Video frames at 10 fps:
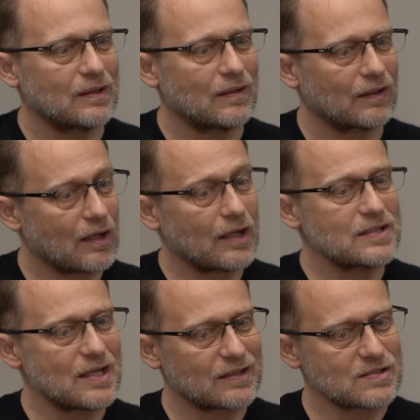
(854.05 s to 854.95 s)
in the
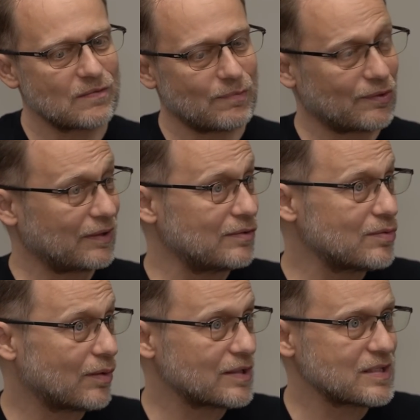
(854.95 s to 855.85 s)
context of building a
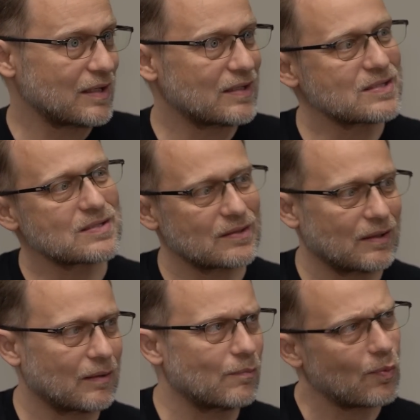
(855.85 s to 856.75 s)
new
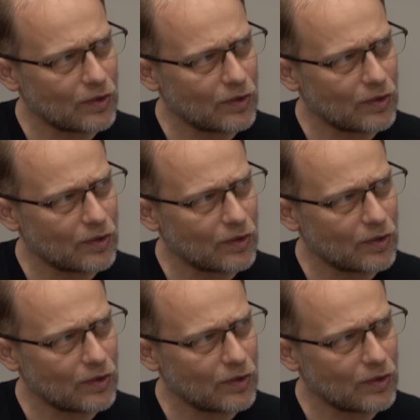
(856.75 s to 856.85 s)
RTS,